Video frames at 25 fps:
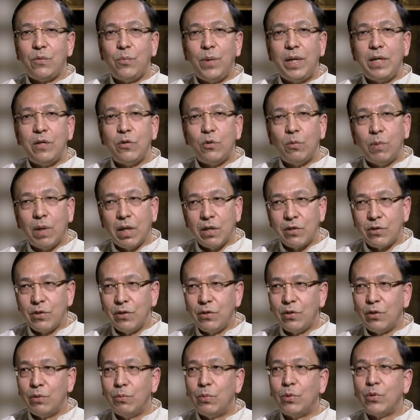when Subhash
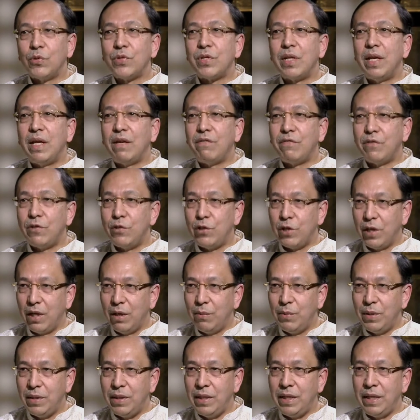Chandra Bose left
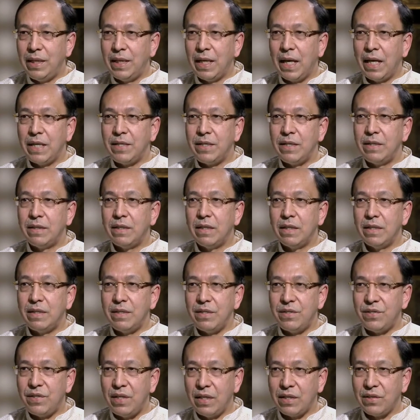Germany in
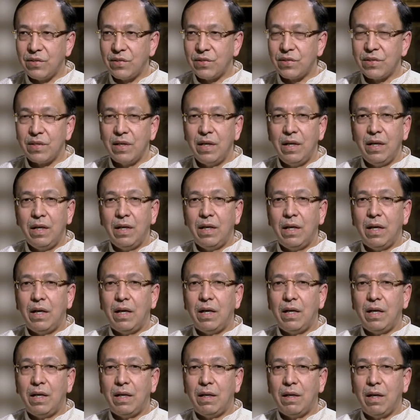1936,
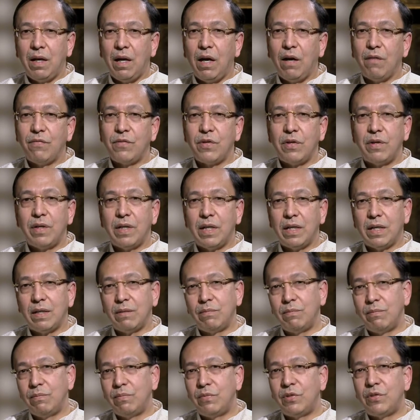after
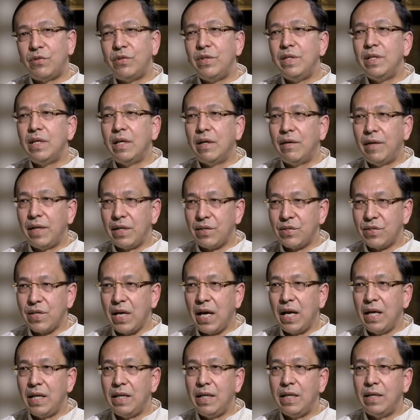a three-year
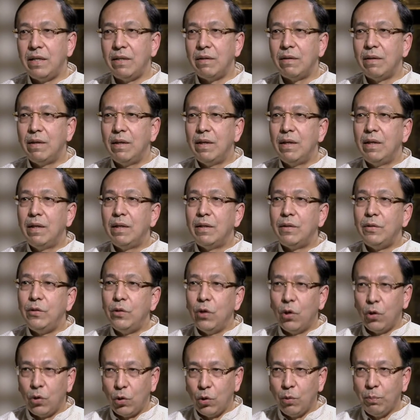exile in
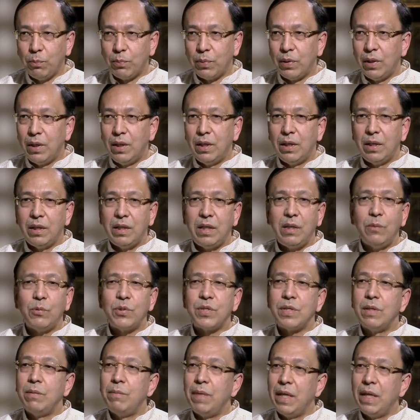Europe, he was in